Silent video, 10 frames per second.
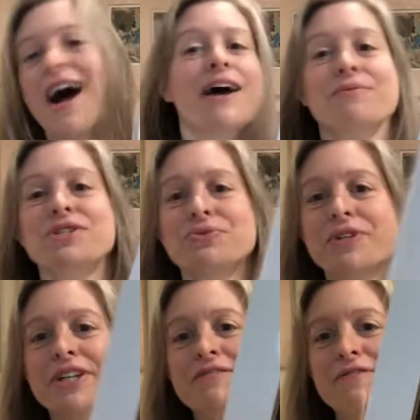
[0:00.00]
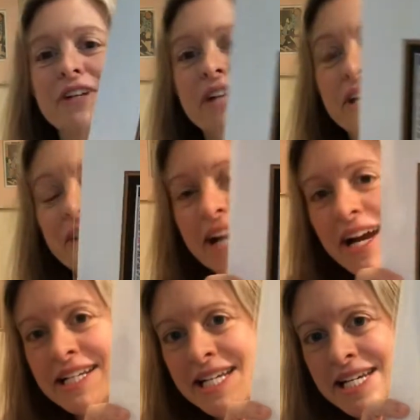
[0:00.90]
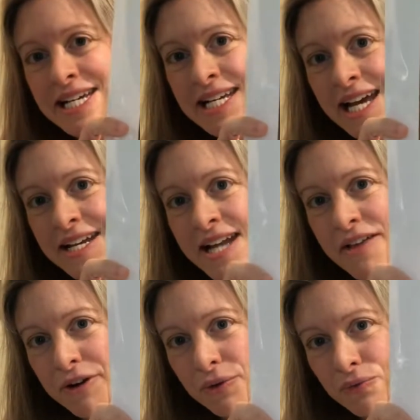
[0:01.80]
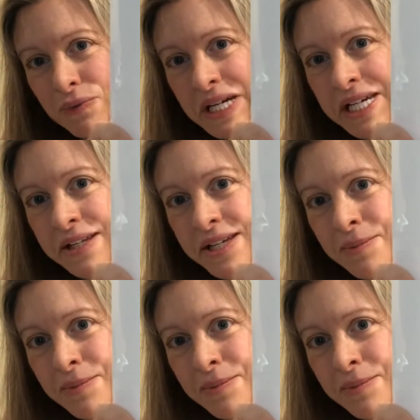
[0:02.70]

I was really feeling like I needed another really